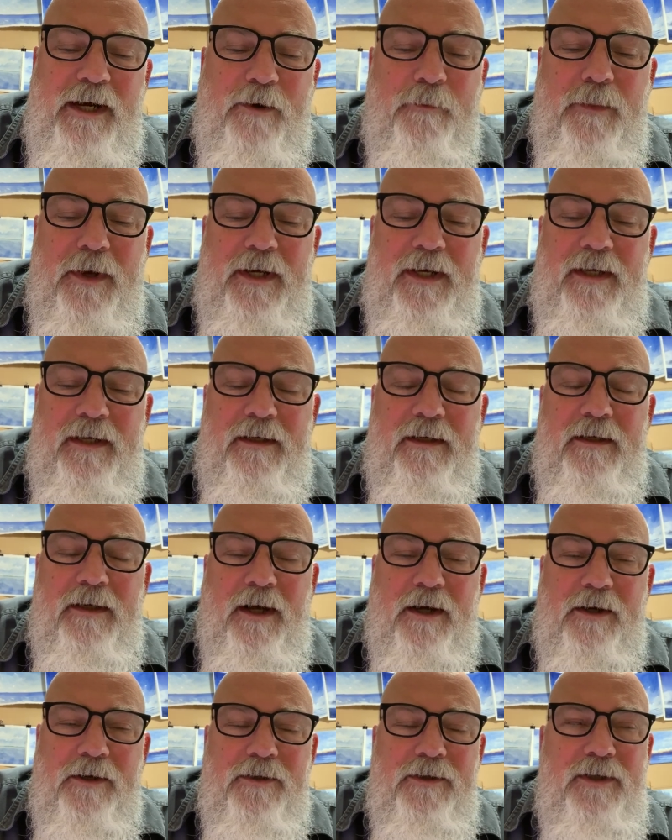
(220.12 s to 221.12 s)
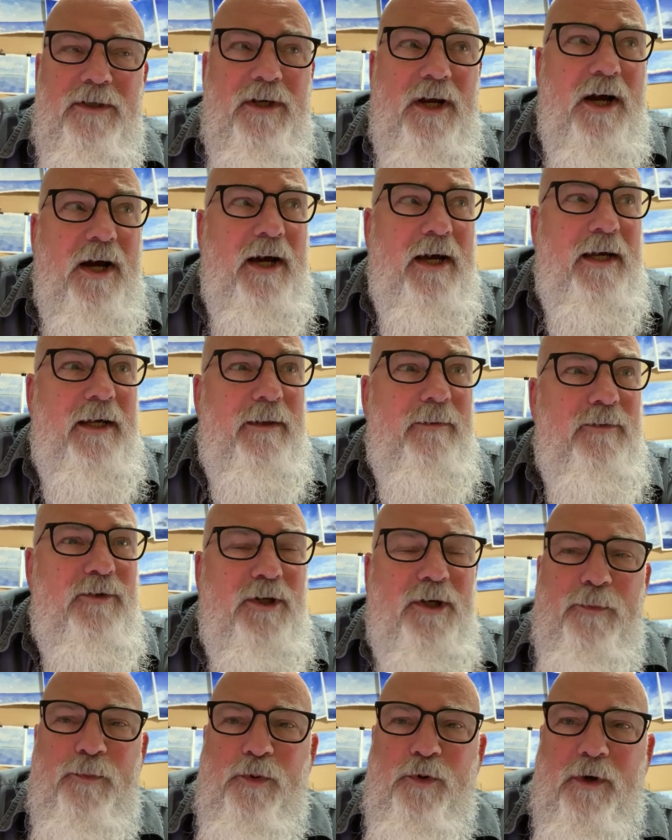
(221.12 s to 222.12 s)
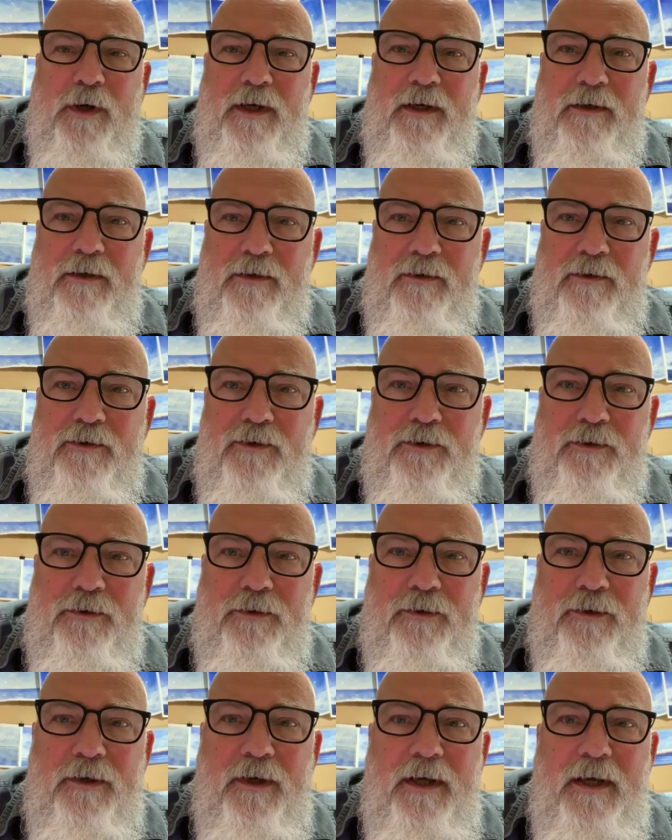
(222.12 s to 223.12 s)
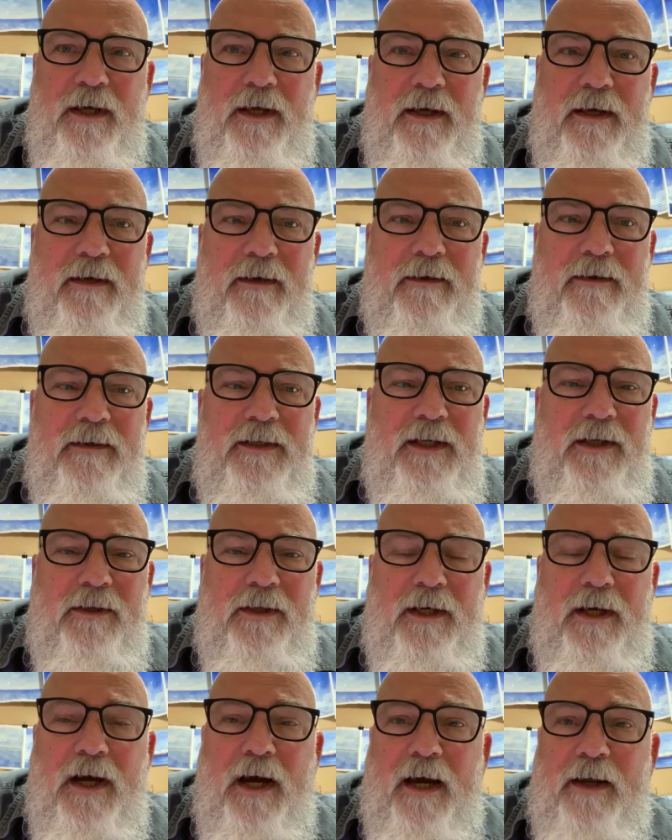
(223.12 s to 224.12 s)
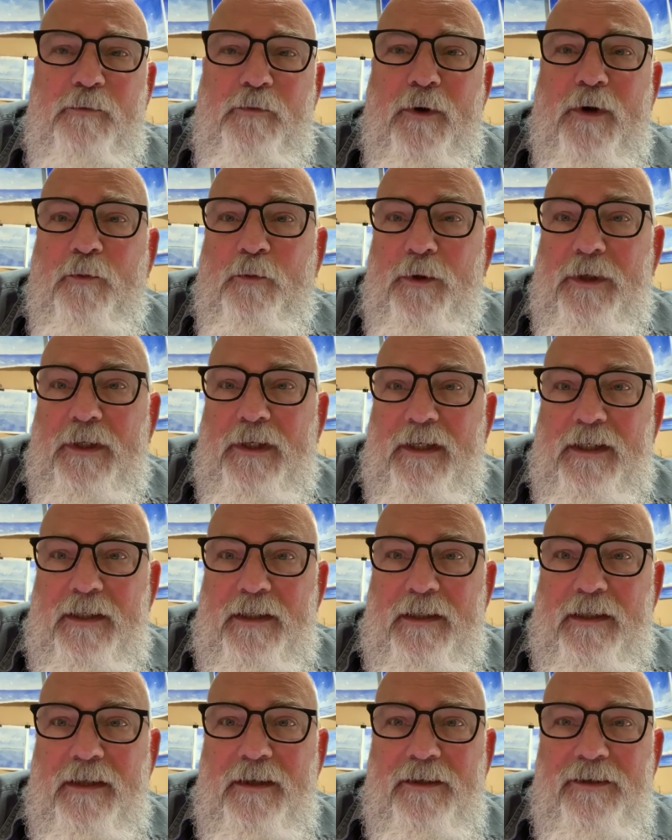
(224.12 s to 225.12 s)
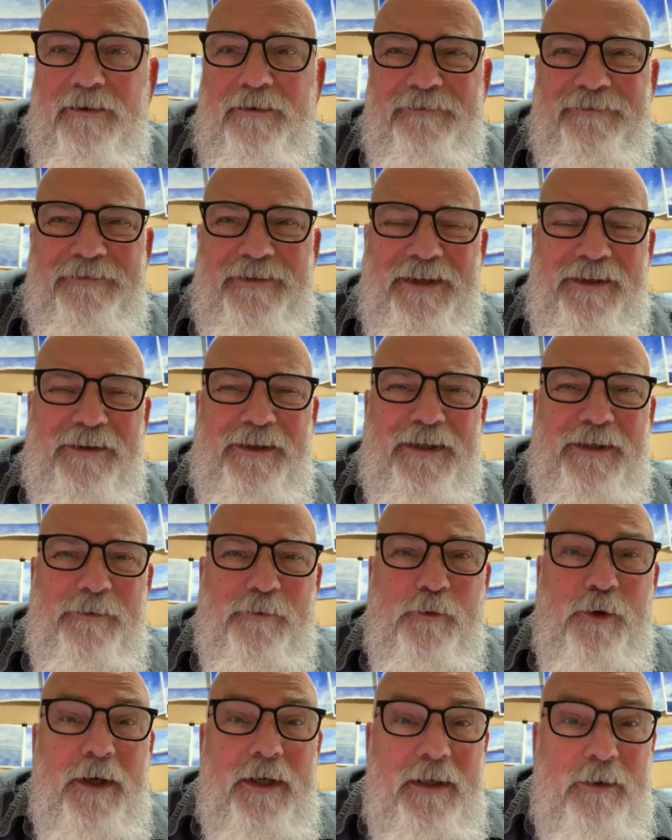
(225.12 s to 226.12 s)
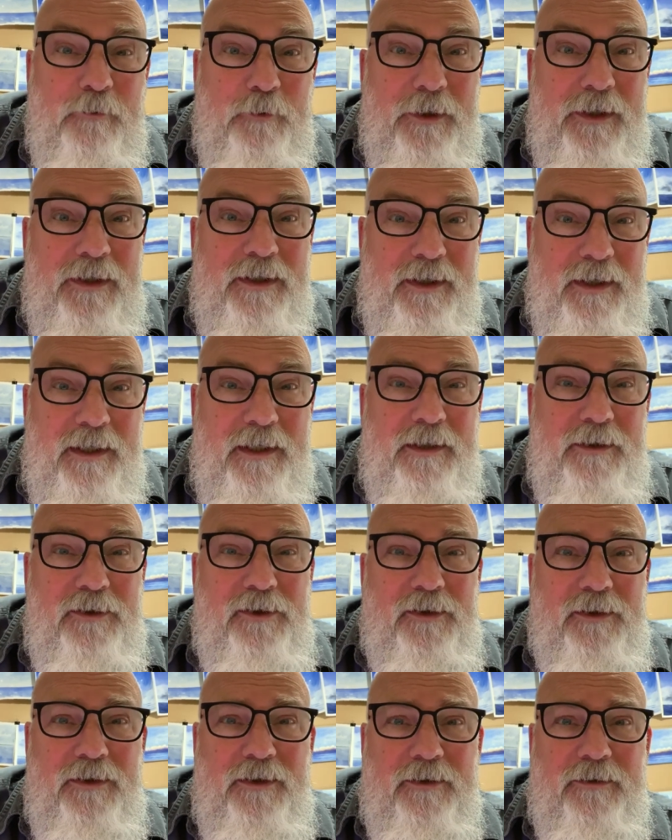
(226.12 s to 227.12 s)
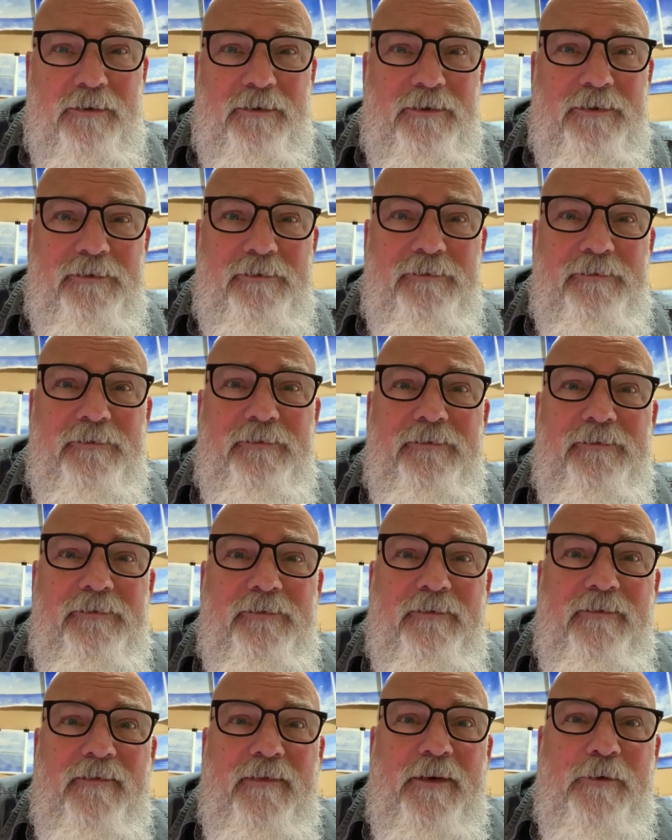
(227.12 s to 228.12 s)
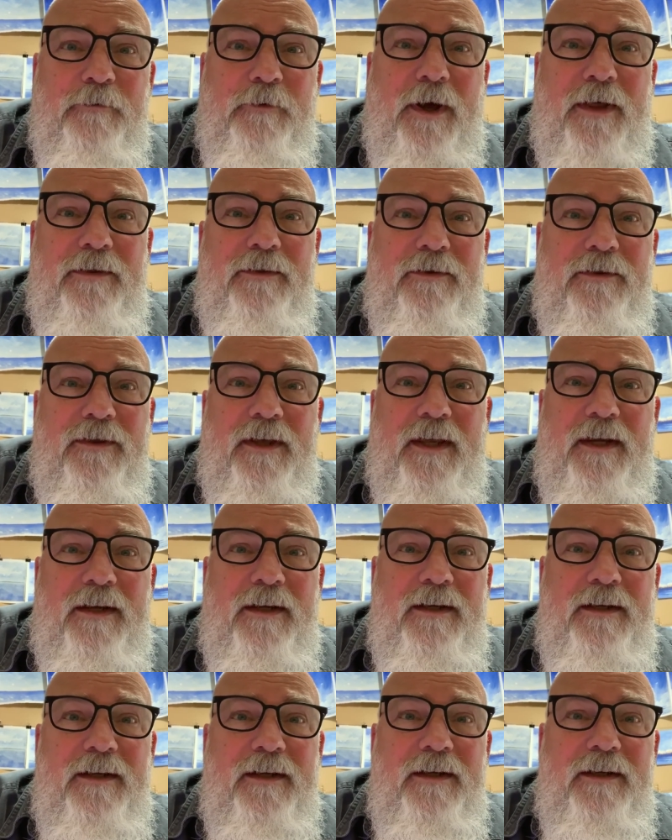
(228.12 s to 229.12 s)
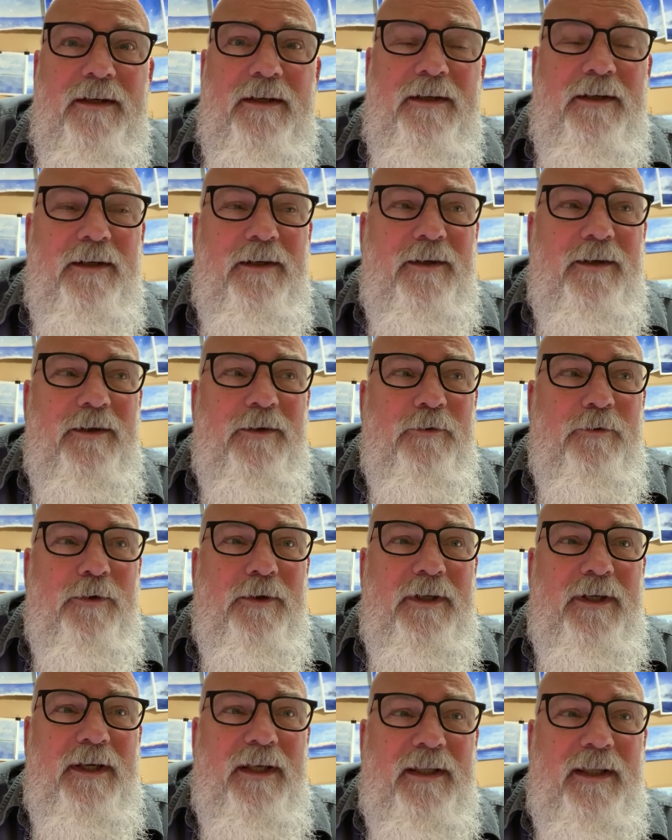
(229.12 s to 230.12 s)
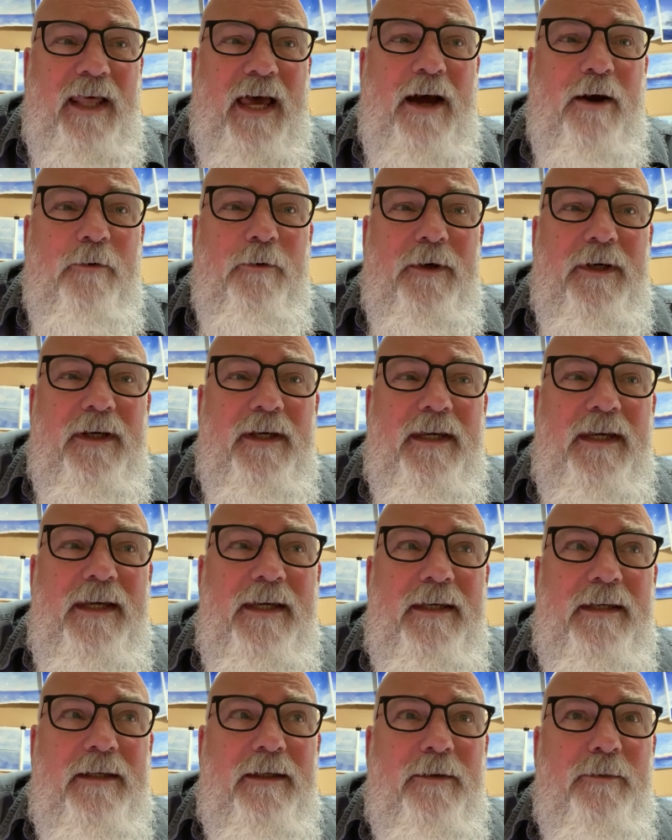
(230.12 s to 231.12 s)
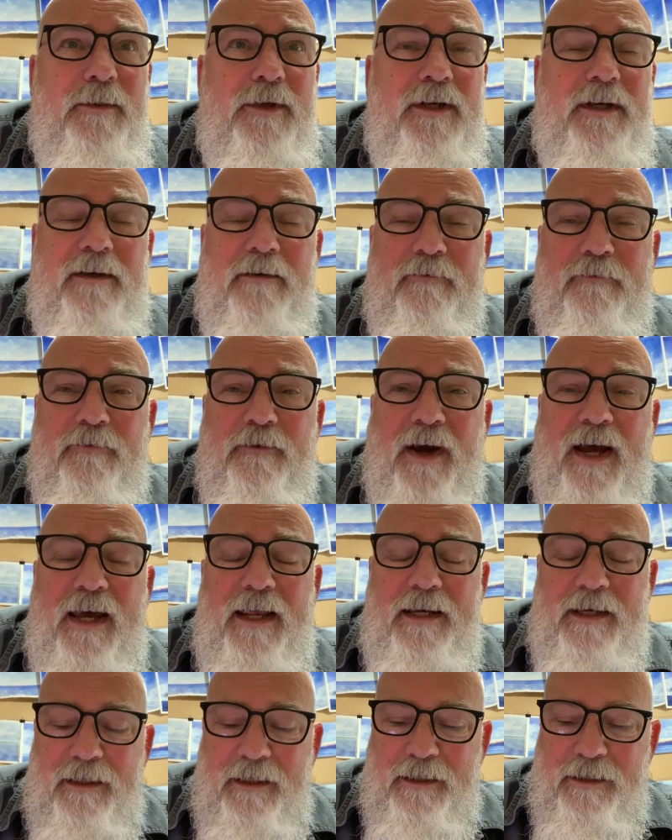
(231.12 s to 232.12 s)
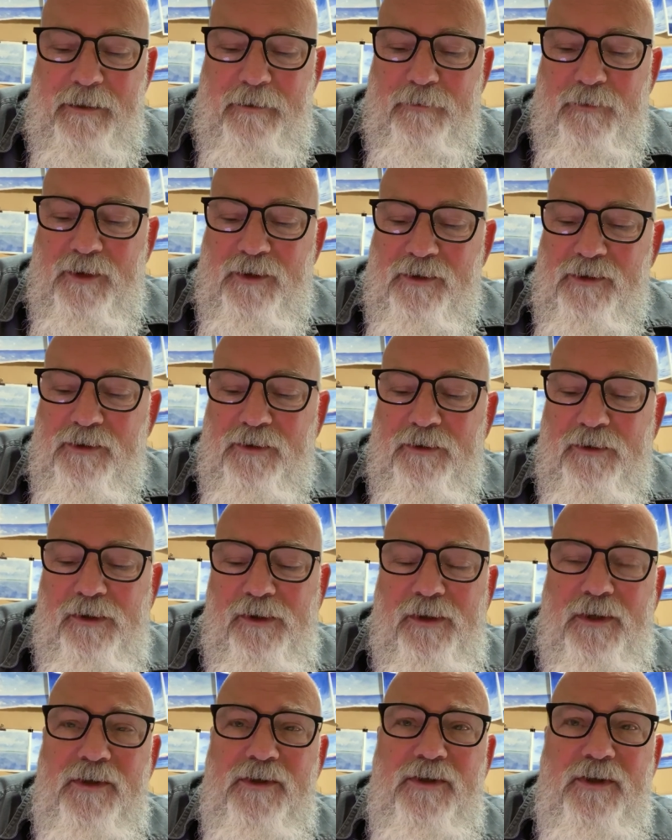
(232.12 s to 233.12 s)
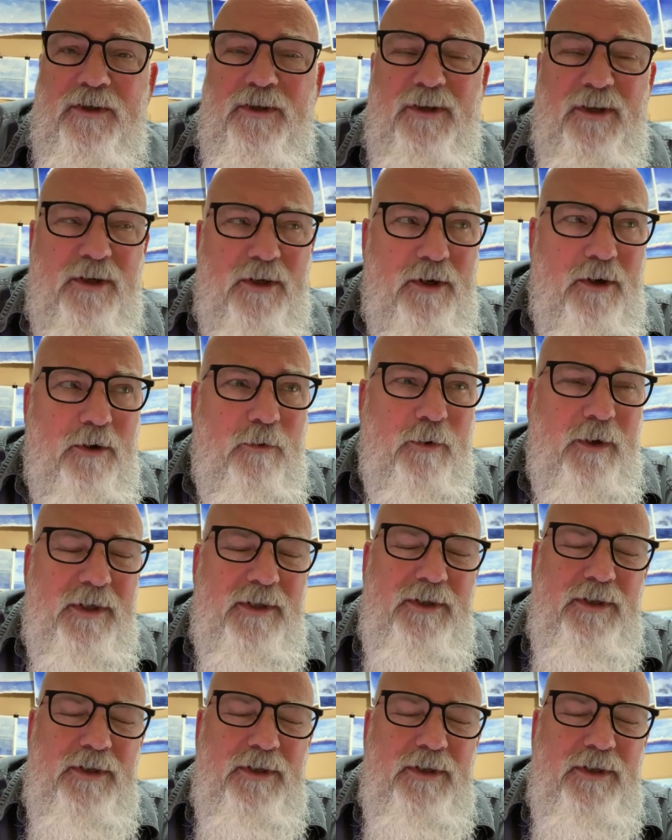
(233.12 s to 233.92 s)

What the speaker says: many our times, our prayers are telling God what we need, telling him what we think he should do, rather than really allowing him and inviting him to search us and to know us,